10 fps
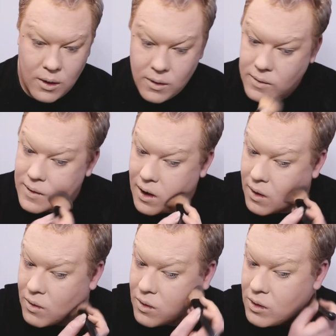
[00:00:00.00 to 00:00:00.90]

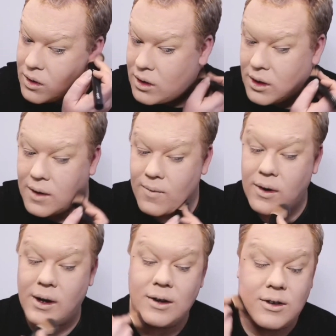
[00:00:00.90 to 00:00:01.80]
So that
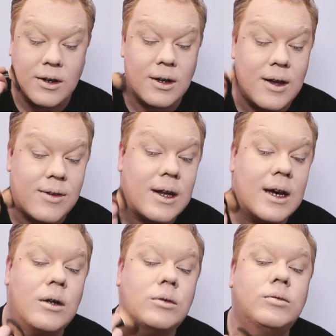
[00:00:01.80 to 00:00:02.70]
foundation is
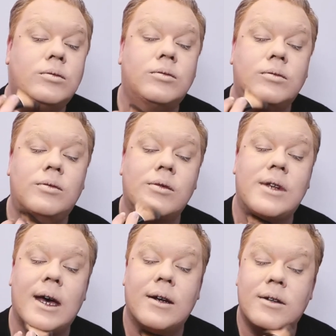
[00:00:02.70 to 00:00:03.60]
now
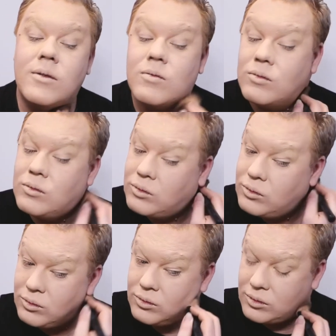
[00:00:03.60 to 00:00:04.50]
set,
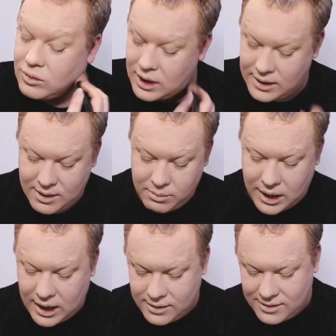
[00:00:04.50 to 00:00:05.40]
it's in
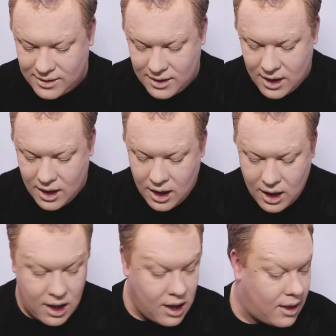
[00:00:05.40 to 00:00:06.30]
place,
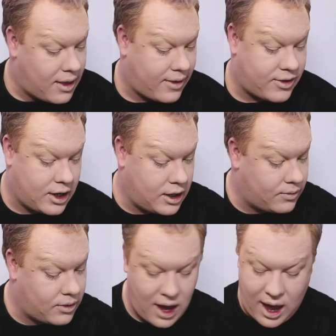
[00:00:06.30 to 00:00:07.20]
that's done.
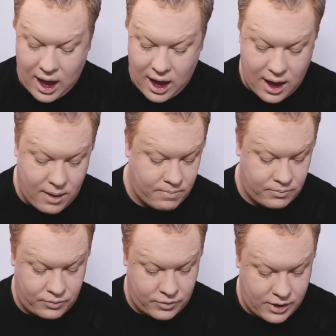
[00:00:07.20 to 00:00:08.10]

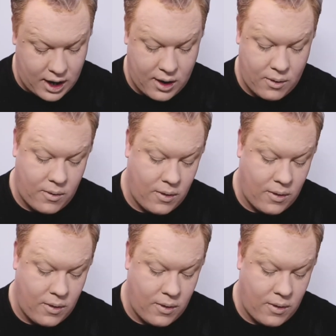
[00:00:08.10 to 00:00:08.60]
So